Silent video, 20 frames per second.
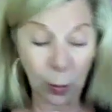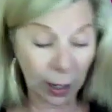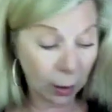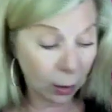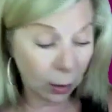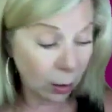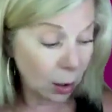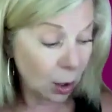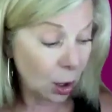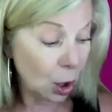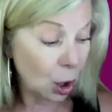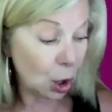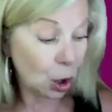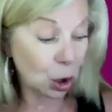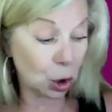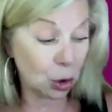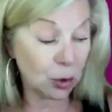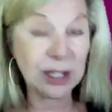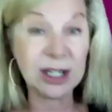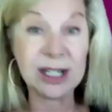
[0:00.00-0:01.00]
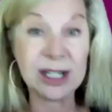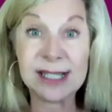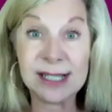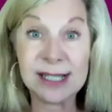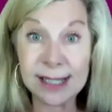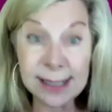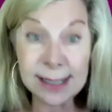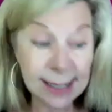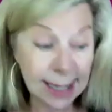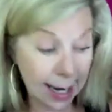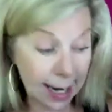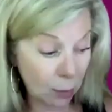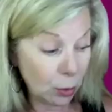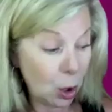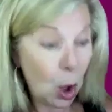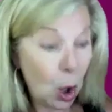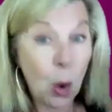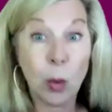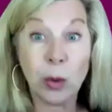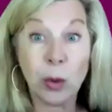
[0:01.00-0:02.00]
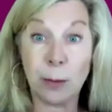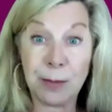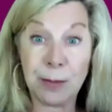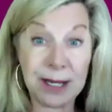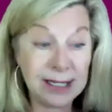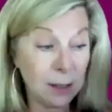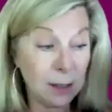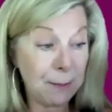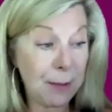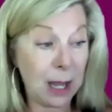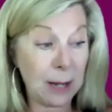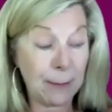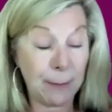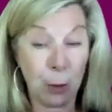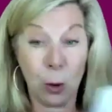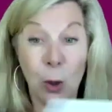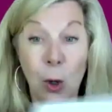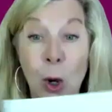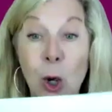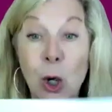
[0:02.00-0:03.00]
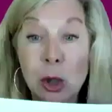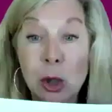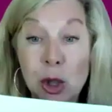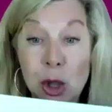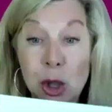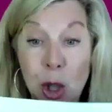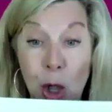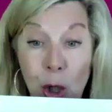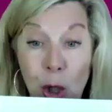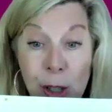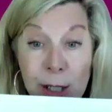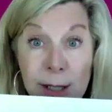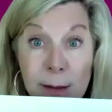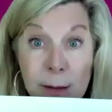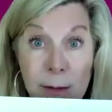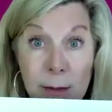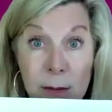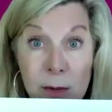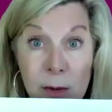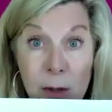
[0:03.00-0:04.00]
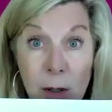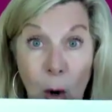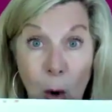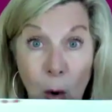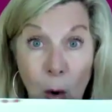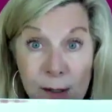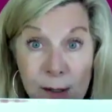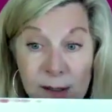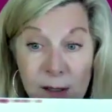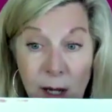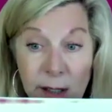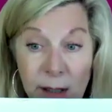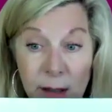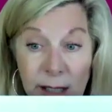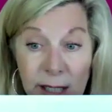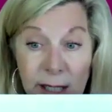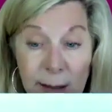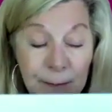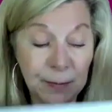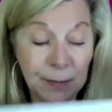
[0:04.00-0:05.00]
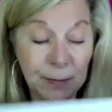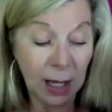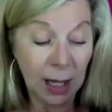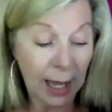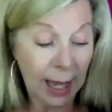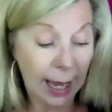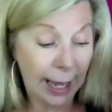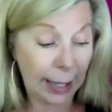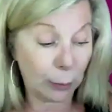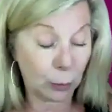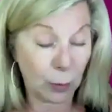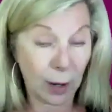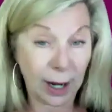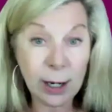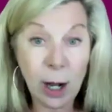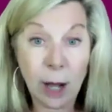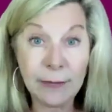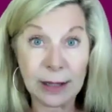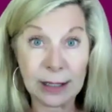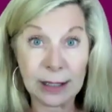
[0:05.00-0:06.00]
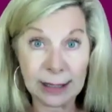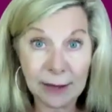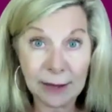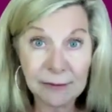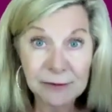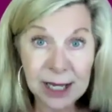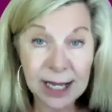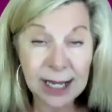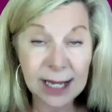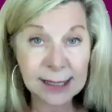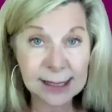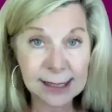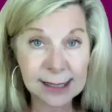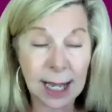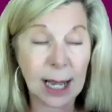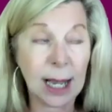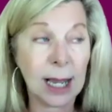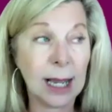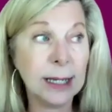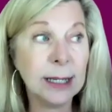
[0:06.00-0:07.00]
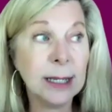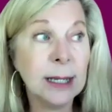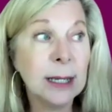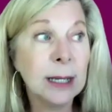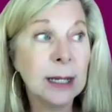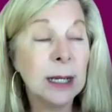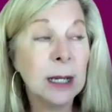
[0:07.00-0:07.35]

Well, you need to sit down with a piece of paper, turn it horizontally, and write on the left hand side,